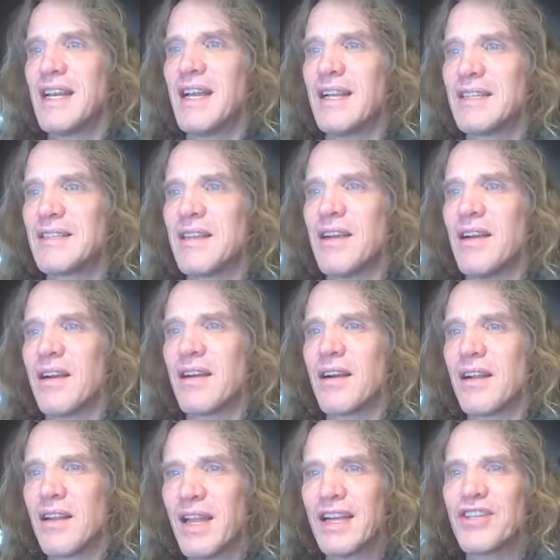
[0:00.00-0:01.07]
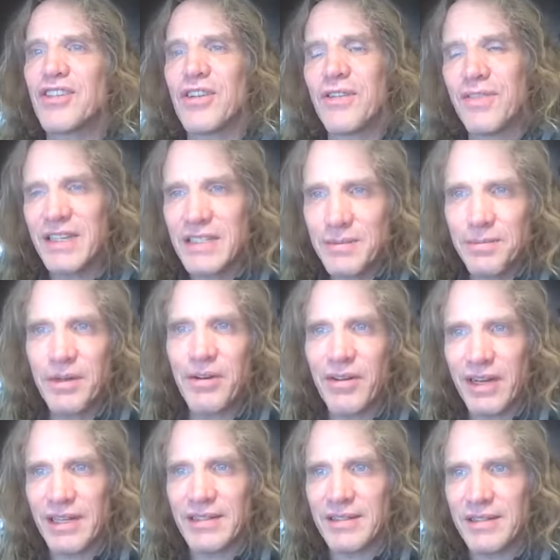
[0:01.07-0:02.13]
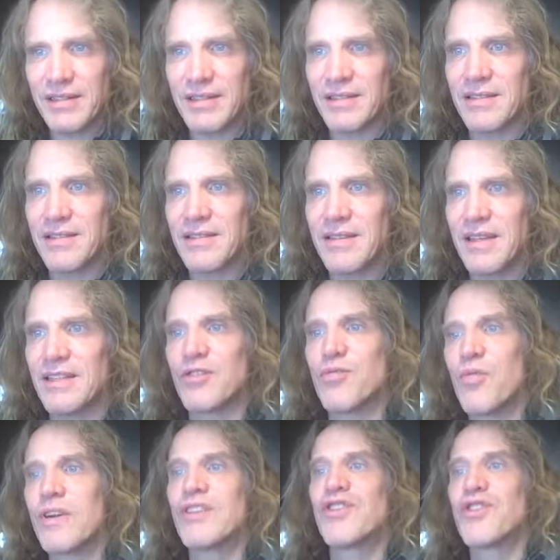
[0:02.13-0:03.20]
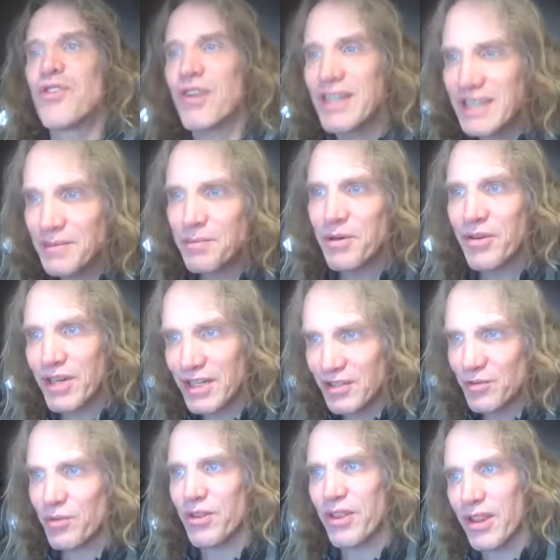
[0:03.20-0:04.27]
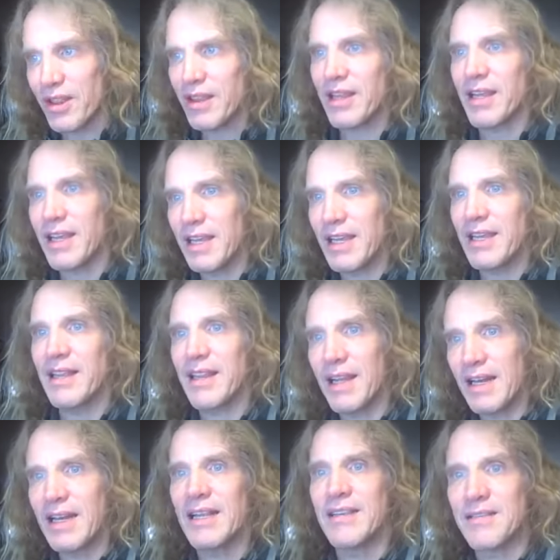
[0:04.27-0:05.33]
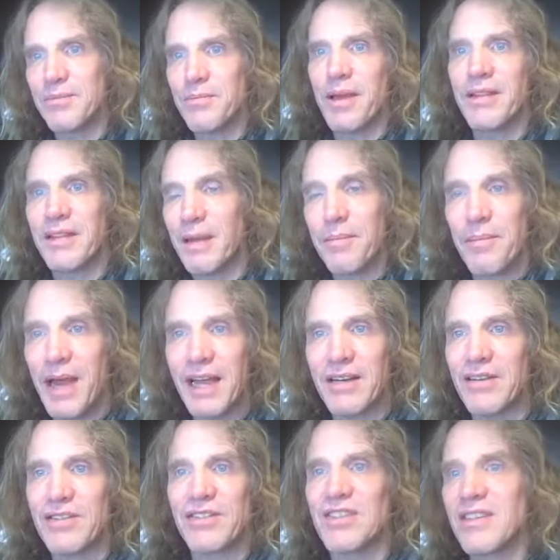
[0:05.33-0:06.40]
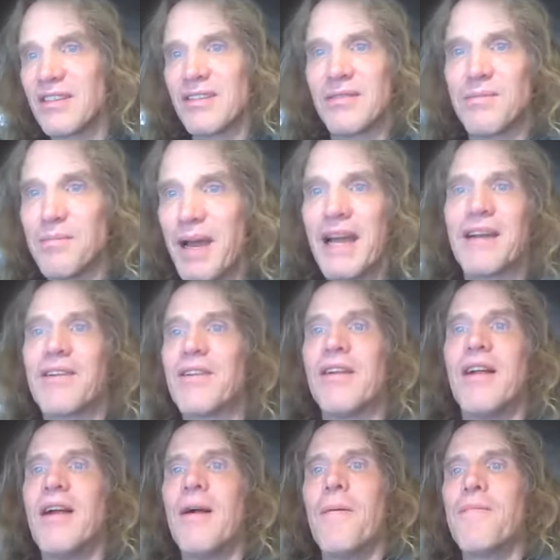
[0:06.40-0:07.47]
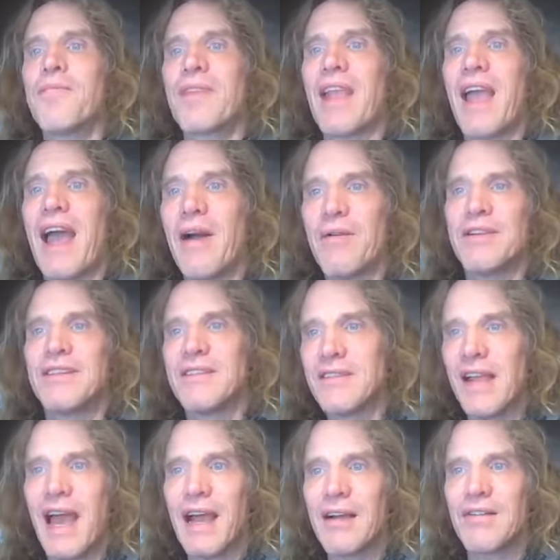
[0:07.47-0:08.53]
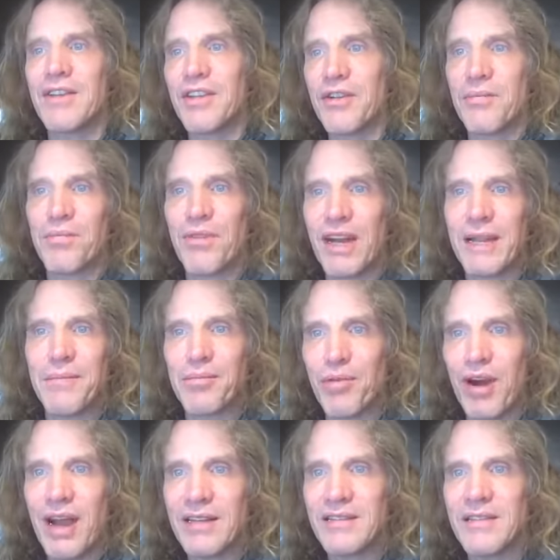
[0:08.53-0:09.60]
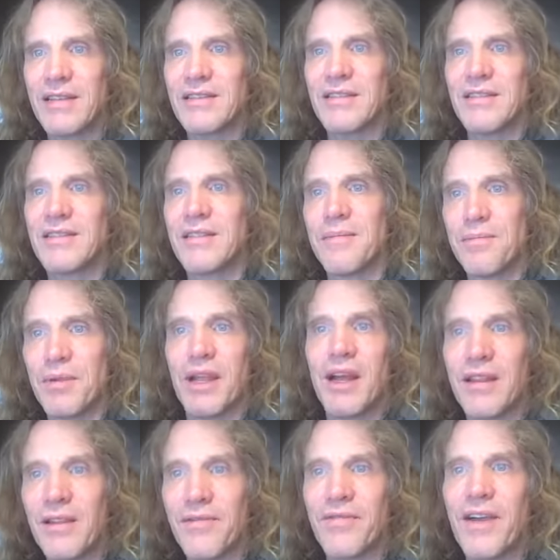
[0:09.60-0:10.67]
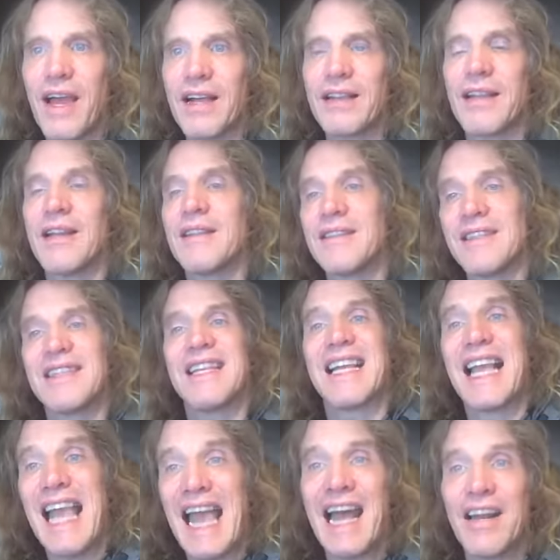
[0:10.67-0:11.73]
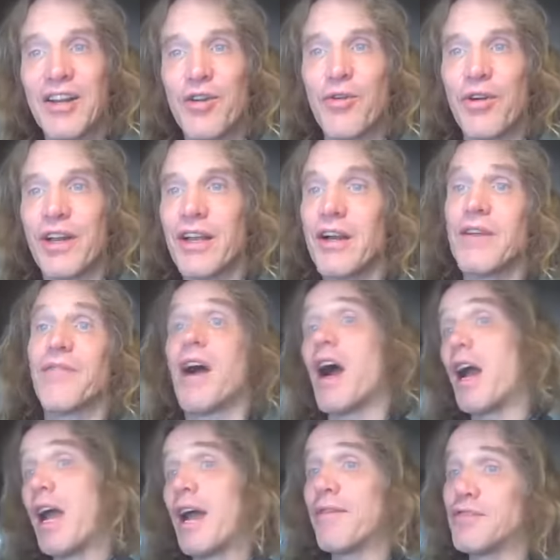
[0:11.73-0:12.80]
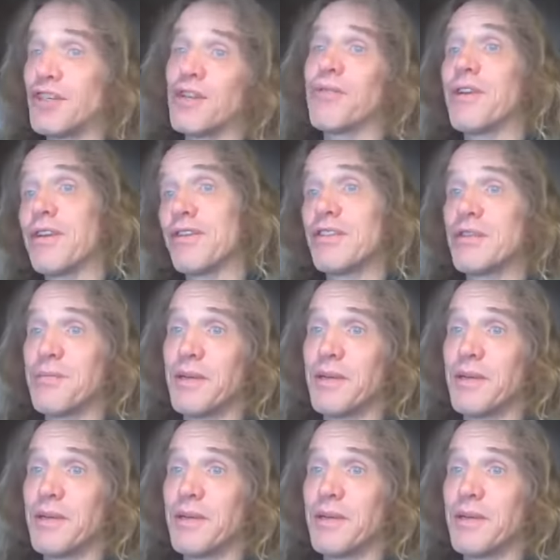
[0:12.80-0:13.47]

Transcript: It's a collection of experiences. It's what your experience with the thing that is that matters. It doesn't matter how exactly your brain processes it beyond the fact that it's in the category of I have generally good